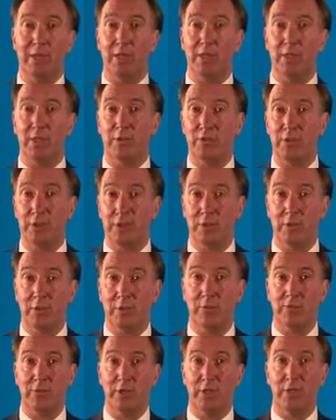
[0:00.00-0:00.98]
latest
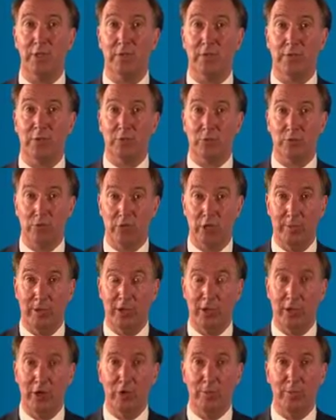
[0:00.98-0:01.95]
fixtures and fittings for your dream
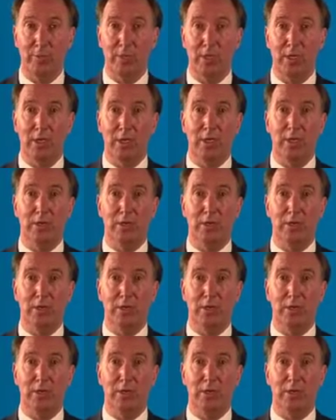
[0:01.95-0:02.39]
home,